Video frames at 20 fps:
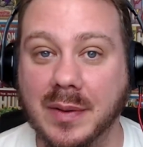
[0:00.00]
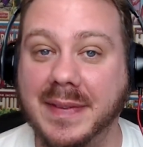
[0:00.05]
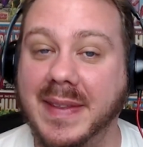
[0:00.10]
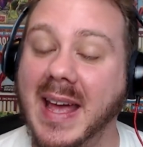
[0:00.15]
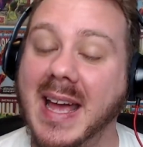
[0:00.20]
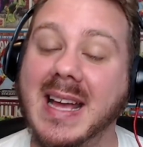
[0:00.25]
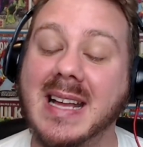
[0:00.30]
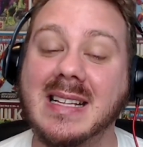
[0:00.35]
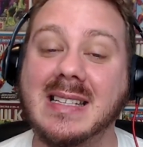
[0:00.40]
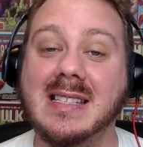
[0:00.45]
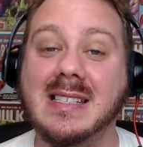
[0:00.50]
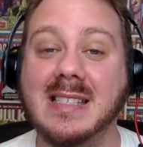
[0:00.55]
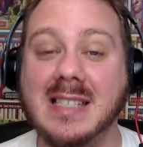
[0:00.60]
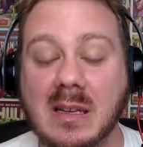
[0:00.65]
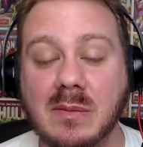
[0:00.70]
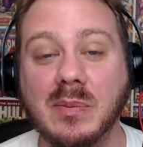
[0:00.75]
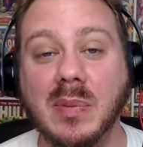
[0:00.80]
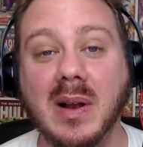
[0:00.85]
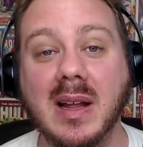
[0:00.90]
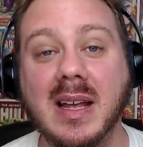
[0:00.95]
That is
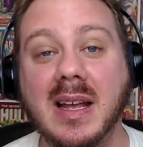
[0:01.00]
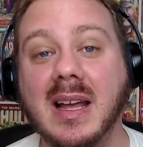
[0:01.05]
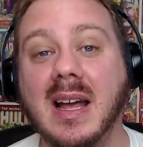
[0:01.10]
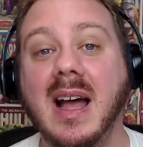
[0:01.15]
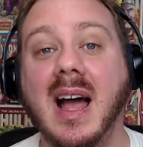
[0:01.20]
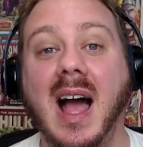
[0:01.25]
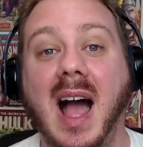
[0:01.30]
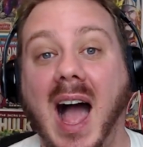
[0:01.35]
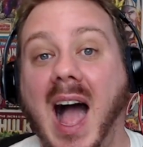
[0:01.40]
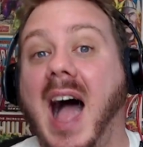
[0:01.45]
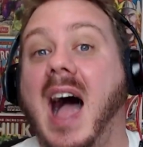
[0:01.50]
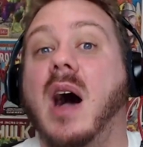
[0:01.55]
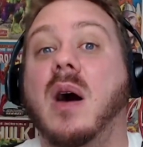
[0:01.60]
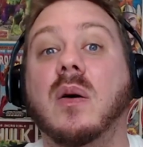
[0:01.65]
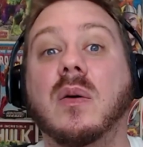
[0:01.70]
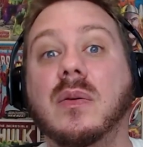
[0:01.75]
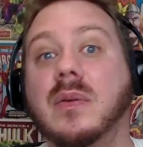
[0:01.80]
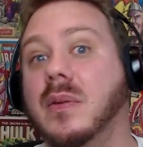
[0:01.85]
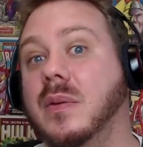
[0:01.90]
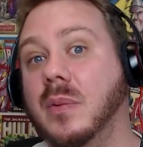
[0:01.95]
simply how
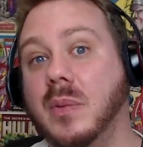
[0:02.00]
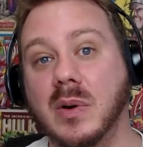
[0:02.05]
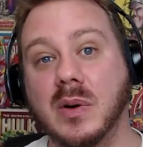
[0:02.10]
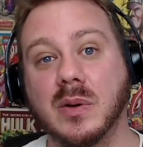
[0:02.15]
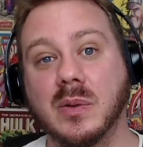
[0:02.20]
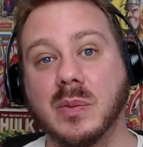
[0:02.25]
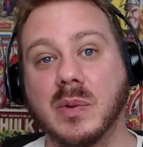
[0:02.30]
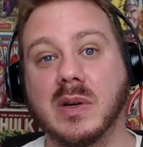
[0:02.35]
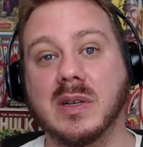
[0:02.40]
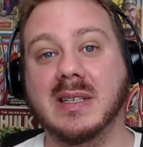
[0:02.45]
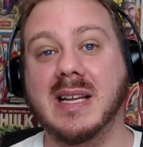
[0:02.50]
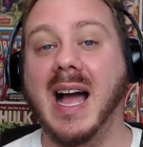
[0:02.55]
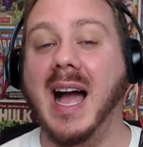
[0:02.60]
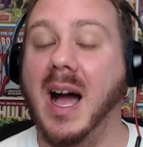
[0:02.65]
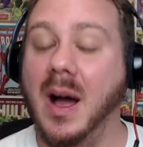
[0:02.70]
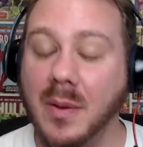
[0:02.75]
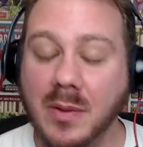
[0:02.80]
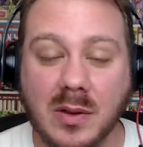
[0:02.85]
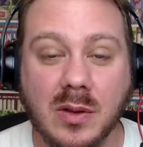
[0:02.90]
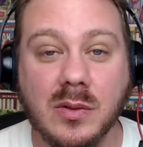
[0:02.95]
the world works,
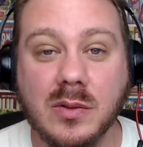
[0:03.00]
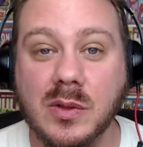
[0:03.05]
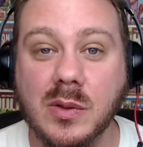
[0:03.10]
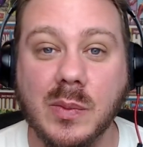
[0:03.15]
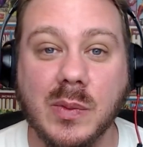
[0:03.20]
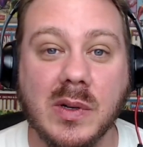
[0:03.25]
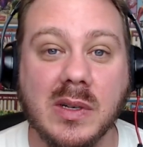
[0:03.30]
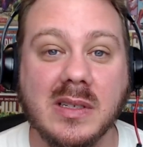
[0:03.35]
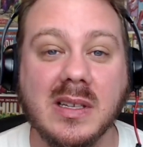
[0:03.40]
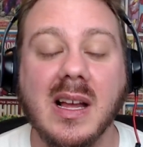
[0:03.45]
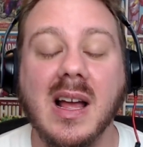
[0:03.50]
how YouTube works,